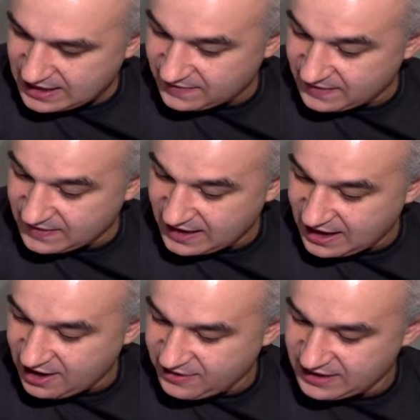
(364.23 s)
And then the
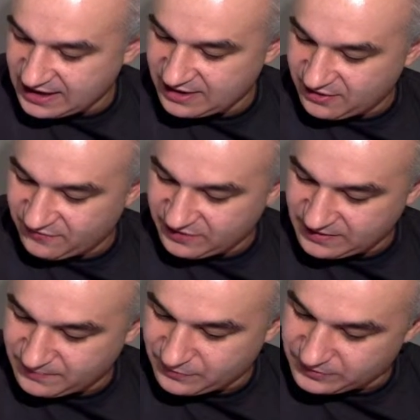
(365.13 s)
area of the
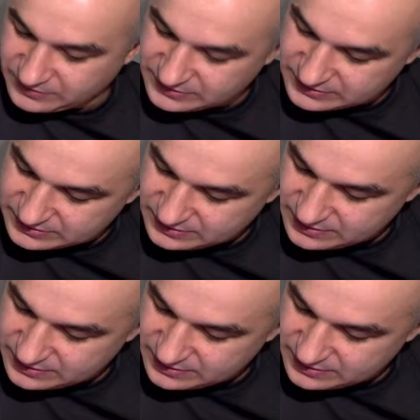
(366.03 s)
impulse,